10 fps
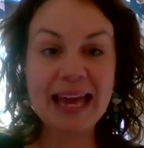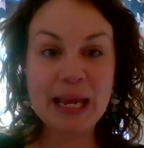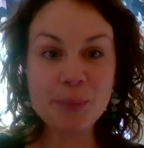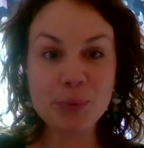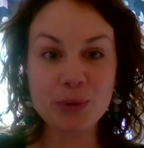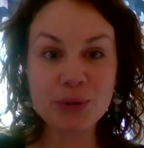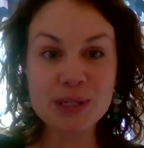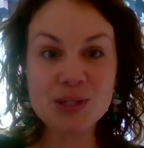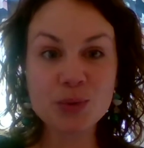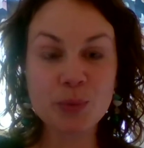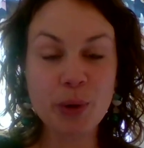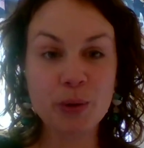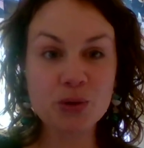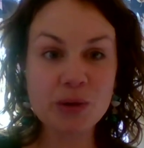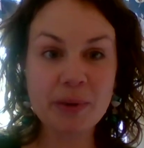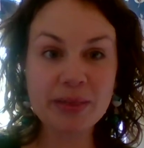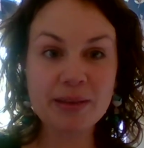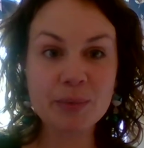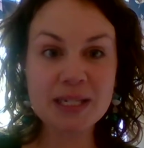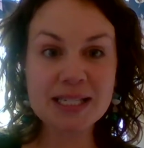April is School Poetry Month,
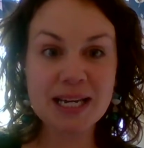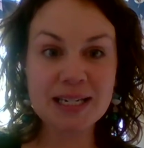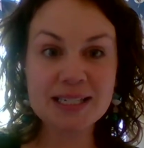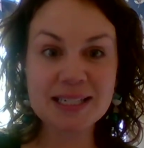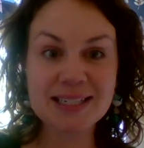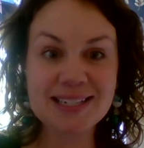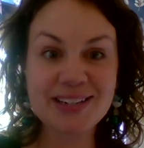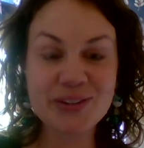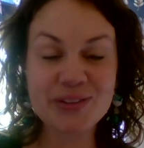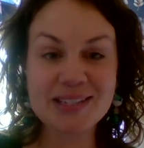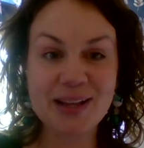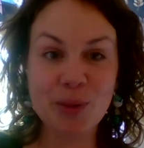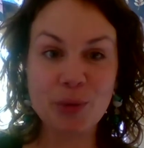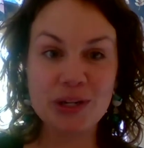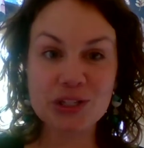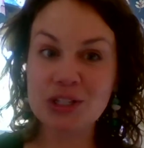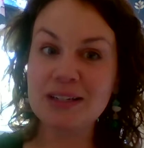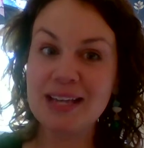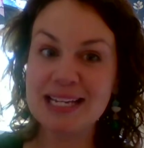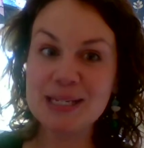and we decided to continue the
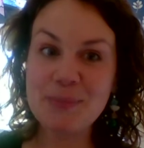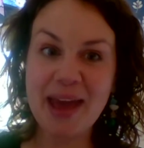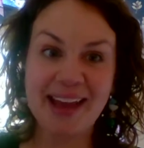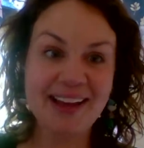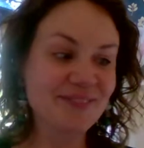celebration into May.